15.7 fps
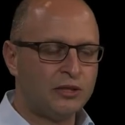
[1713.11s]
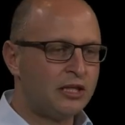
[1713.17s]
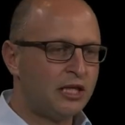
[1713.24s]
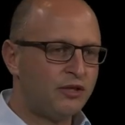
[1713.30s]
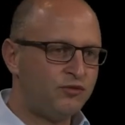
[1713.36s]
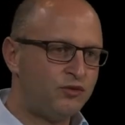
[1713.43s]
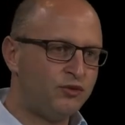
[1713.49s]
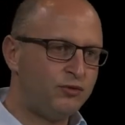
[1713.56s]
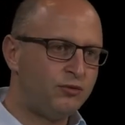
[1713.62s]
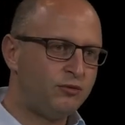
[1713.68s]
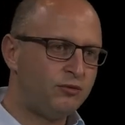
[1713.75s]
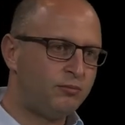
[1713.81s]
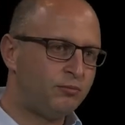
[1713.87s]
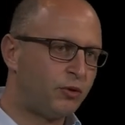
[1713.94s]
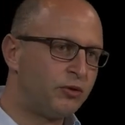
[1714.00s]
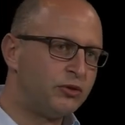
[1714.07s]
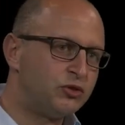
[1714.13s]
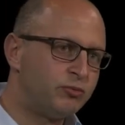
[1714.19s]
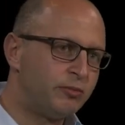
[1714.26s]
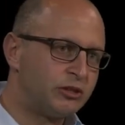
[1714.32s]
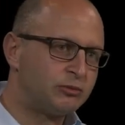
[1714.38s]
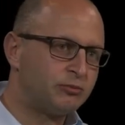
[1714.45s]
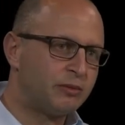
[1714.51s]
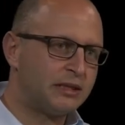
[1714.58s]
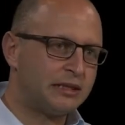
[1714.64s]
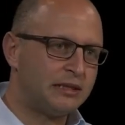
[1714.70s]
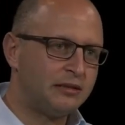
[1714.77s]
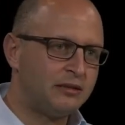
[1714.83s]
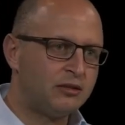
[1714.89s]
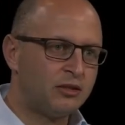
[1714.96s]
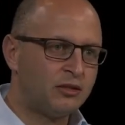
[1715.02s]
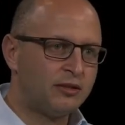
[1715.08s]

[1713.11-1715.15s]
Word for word: if you borrow too much money,